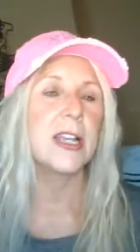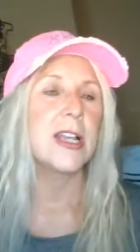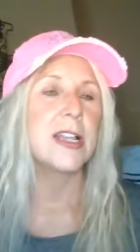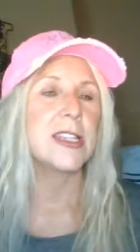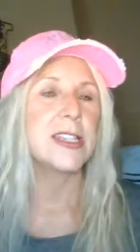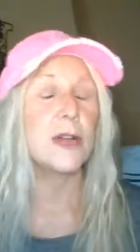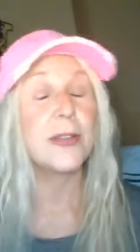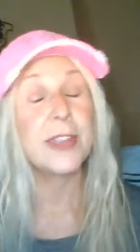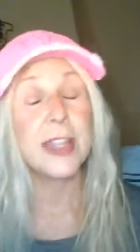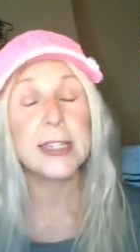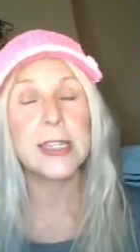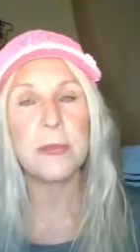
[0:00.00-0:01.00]
So, and
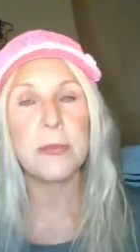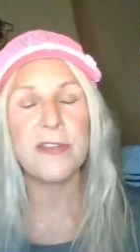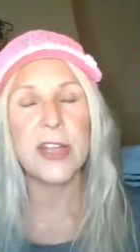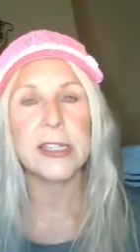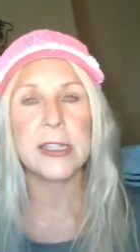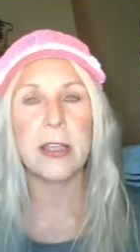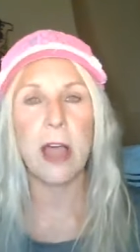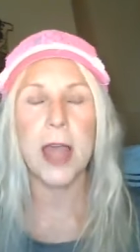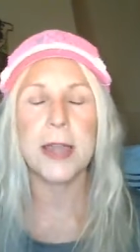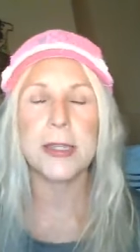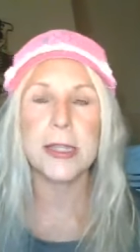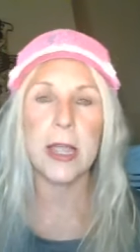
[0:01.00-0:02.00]
then some of us, God
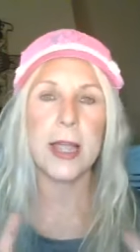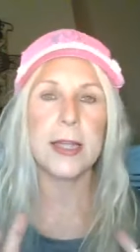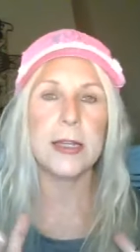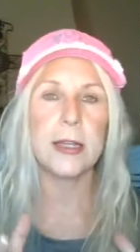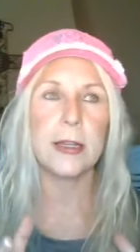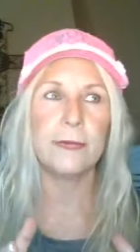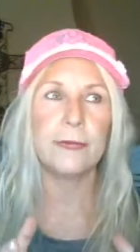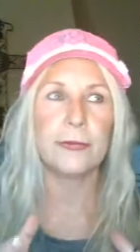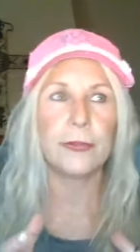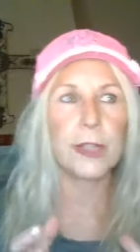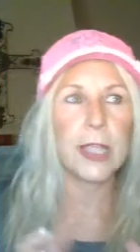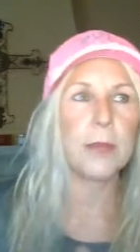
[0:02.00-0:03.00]
has kind of
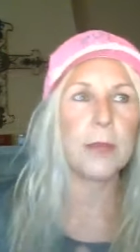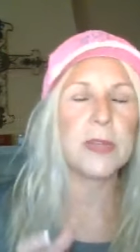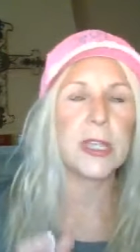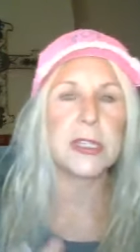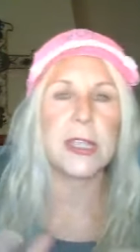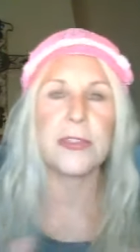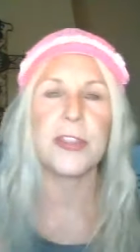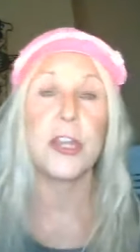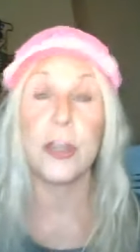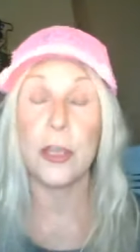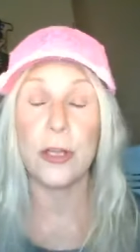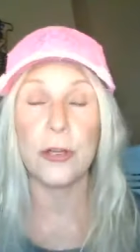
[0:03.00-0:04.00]
kept us in the
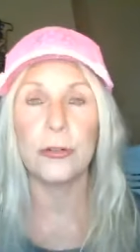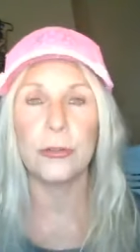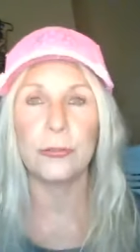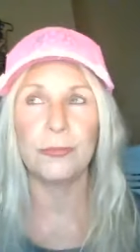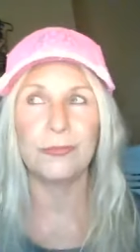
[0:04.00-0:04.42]
know